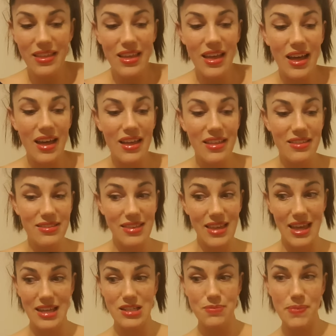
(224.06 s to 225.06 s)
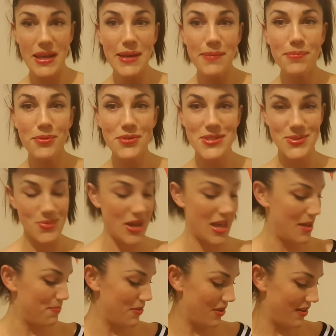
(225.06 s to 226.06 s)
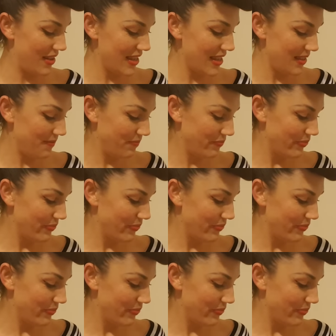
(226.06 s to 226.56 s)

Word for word: uh, that people swear by